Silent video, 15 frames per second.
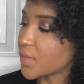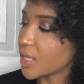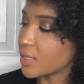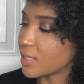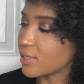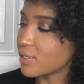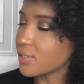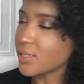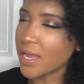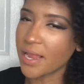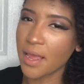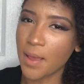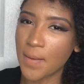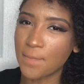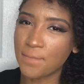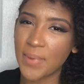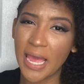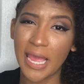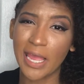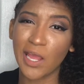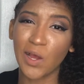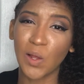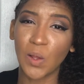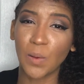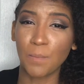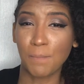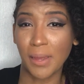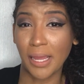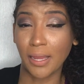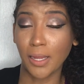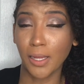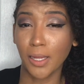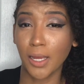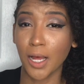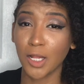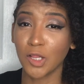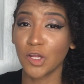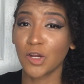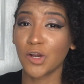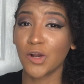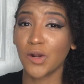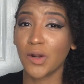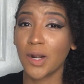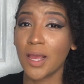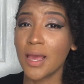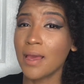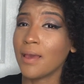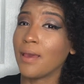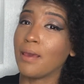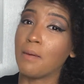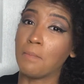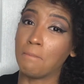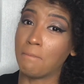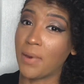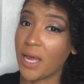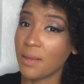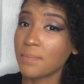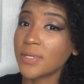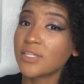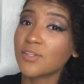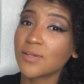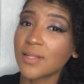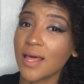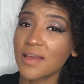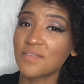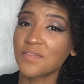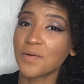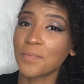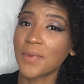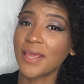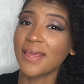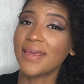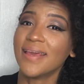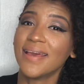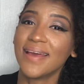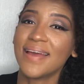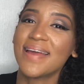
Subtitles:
This is like a pale pink color. It might be too light for me.